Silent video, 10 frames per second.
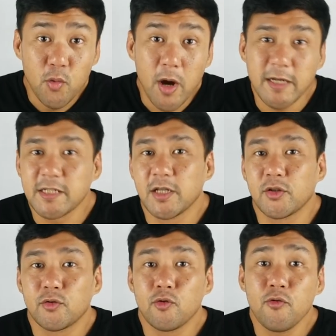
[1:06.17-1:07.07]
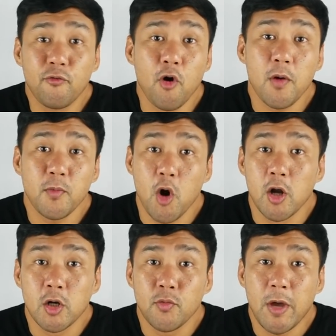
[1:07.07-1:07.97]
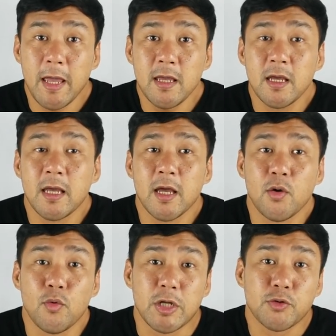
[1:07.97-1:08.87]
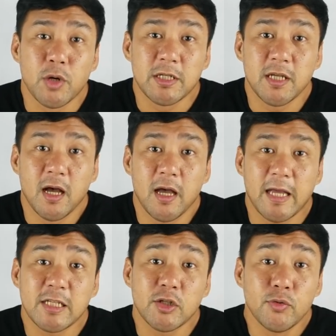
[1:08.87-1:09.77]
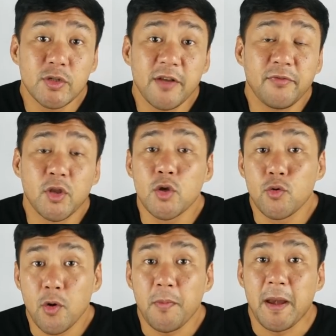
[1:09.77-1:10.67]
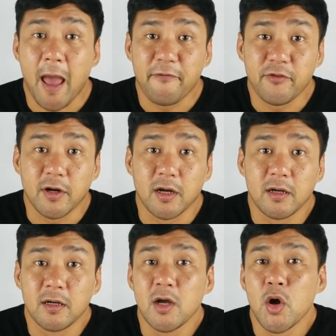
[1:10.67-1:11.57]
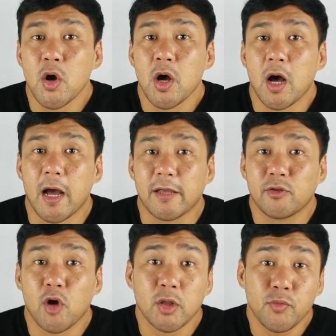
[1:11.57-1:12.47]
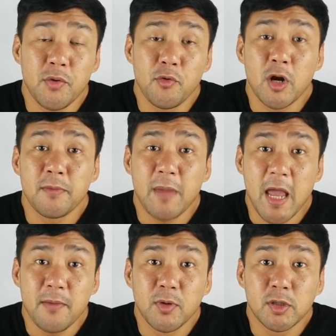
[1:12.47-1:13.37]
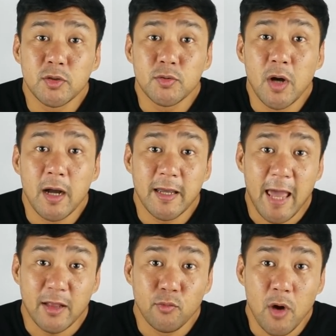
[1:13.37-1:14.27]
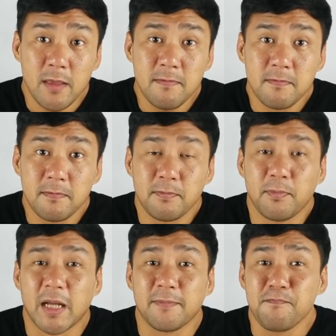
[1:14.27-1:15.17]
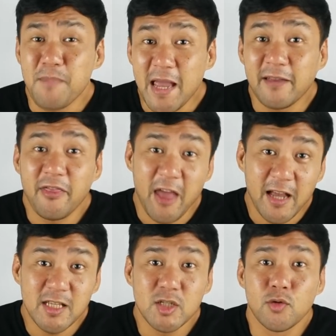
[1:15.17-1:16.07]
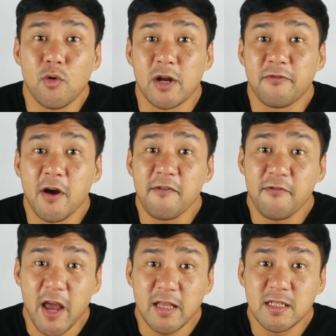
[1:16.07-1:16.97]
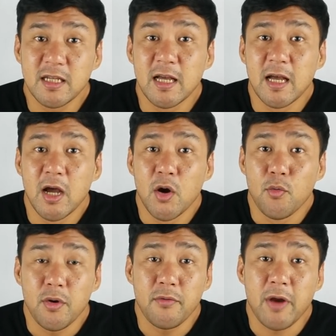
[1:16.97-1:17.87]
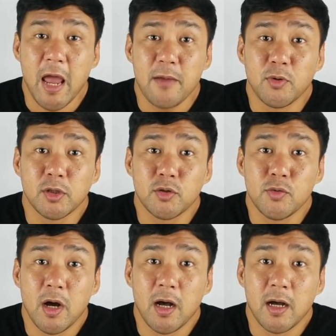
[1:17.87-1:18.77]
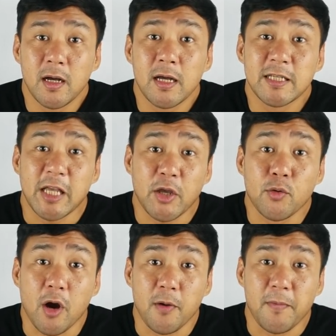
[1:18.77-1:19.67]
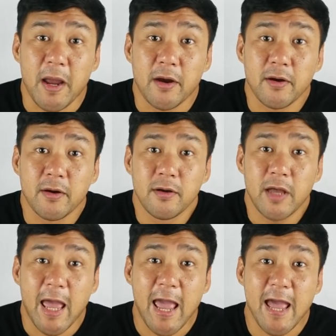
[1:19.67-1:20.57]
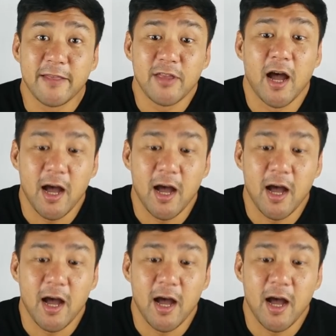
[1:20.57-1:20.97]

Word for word: one is the True Form colorway, which was uh, exclusive to Europe and Africa. I thought we wouldn't be able to uh, get one, but big thanks to one of our friends, we were able to uh, secure our pair. And